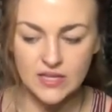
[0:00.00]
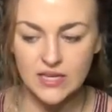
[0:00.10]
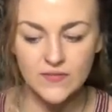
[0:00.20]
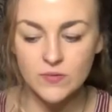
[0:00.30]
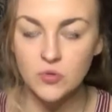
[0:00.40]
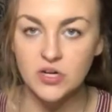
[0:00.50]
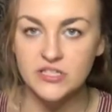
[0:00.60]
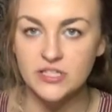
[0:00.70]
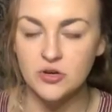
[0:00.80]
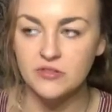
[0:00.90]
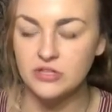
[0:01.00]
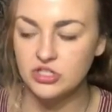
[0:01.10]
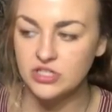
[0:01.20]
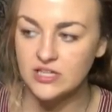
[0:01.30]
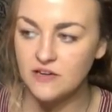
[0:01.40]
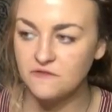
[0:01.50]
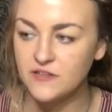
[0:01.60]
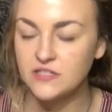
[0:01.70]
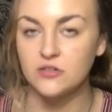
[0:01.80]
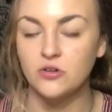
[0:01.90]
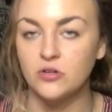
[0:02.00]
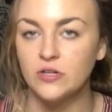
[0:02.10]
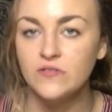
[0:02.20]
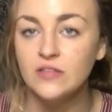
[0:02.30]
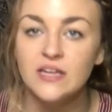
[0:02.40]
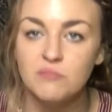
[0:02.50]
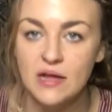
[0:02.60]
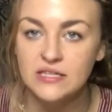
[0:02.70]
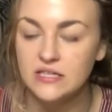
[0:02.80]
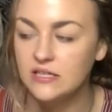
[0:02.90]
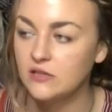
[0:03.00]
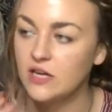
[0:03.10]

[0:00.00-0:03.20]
Even more so than just like physical or even like mentally,